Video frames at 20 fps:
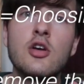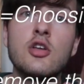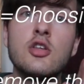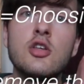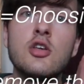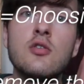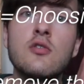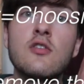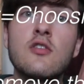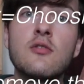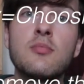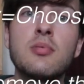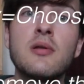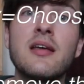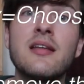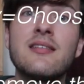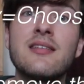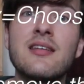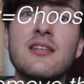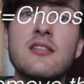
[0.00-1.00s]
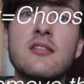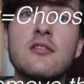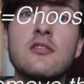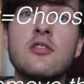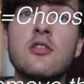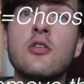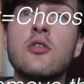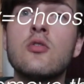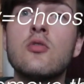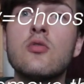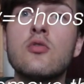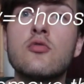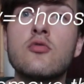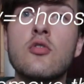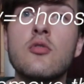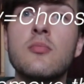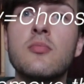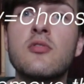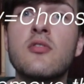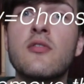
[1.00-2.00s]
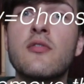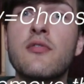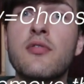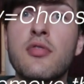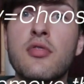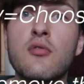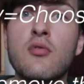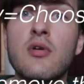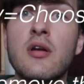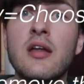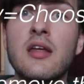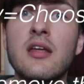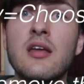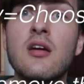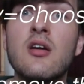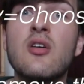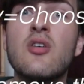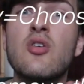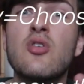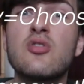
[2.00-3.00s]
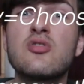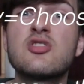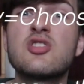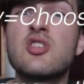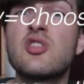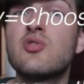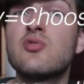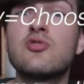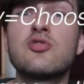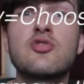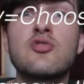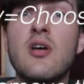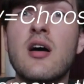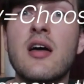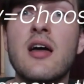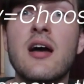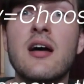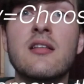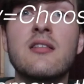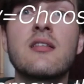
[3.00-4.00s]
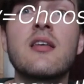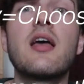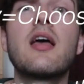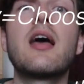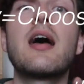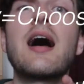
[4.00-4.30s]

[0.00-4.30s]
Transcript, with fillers: you split into two groups of three or two triads